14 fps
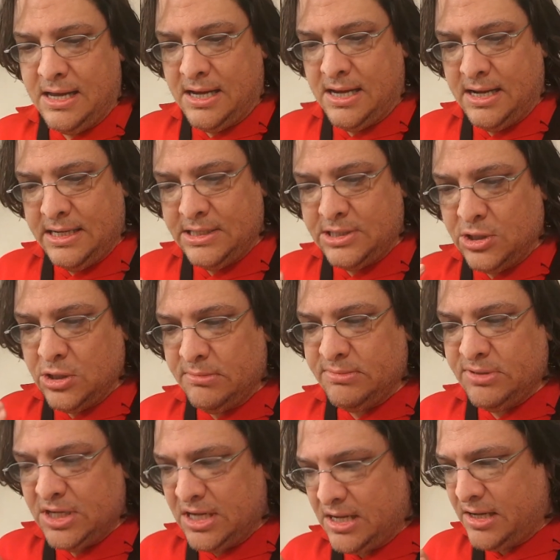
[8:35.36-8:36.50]
in terms
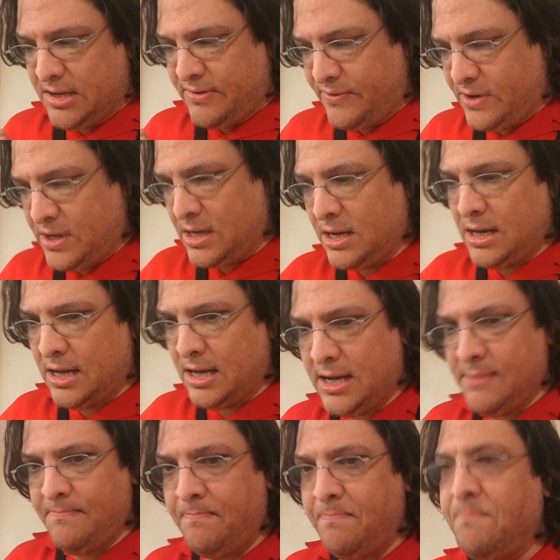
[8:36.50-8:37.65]
of, I
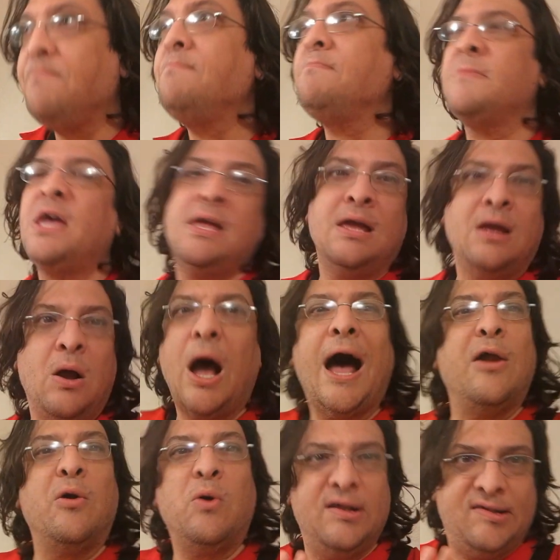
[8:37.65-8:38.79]
don't
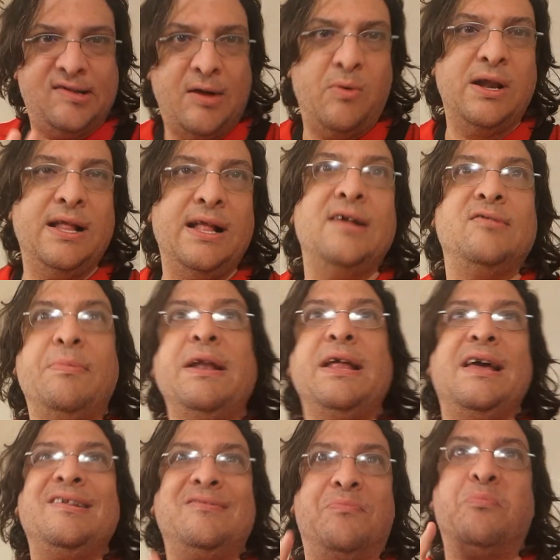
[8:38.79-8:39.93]
want to say what it is, but
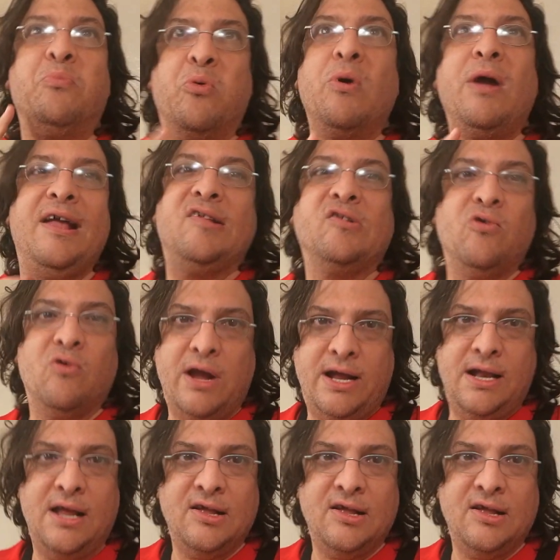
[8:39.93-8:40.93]
it's great. It's